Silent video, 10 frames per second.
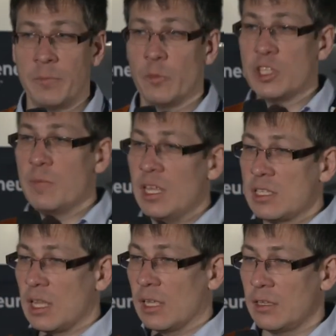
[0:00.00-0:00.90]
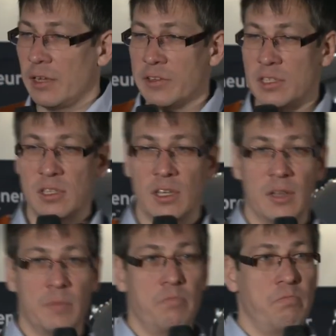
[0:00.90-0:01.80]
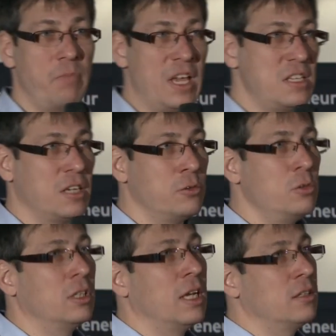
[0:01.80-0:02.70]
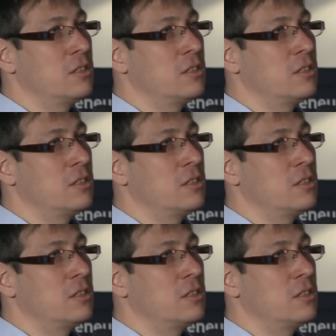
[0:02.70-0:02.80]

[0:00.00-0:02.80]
which means that there is a basic rule that